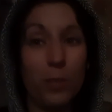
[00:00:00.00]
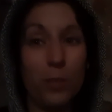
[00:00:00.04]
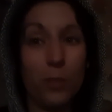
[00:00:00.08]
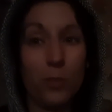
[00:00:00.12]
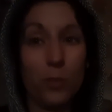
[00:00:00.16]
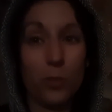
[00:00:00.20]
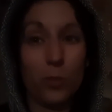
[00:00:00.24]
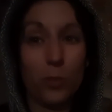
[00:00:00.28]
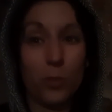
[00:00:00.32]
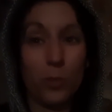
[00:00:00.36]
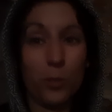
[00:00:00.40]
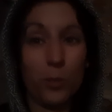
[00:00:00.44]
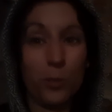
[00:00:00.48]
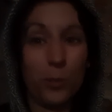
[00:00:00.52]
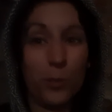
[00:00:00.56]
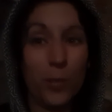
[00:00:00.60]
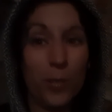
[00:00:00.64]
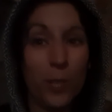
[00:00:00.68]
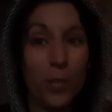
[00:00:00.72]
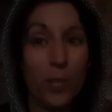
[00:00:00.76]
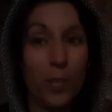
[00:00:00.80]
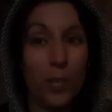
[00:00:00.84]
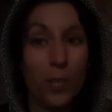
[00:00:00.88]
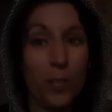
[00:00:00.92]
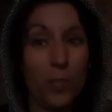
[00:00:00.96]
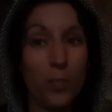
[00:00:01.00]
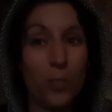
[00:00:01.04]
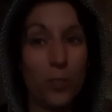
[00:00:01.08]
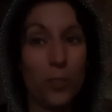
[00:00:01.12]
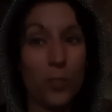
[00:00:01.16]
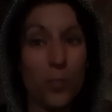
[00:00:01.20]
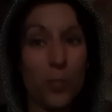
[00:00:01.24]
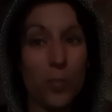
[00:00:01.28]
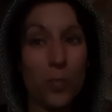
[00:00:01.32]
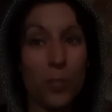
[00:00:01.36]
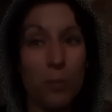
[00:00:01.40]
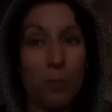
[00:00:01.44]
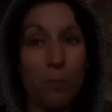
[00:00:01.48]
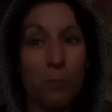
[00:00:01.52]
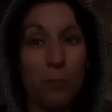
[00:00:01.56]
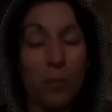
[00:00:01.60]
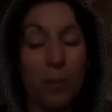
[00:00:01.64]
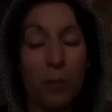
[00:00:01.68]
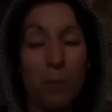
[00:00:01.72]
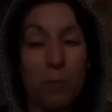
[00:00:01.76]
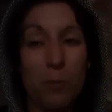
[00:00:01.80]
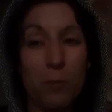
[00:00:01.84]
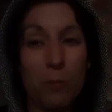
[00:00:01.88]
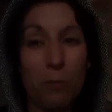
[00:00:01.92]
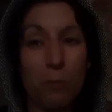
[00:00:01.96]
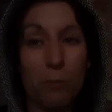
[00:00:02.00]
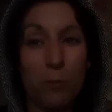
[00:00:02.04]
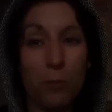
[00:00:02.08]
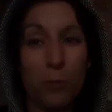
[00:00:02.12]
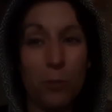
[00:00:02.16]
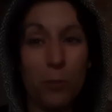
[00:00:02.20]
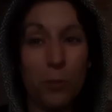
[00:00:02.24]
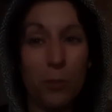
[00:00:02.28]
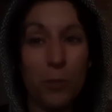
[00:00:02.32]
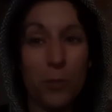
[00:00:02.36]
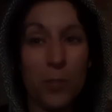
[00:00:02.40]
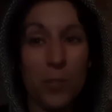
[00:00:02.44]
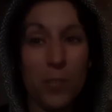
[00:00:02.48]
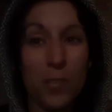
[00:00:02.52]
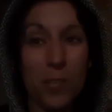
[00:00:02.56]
So just sometimes the focus,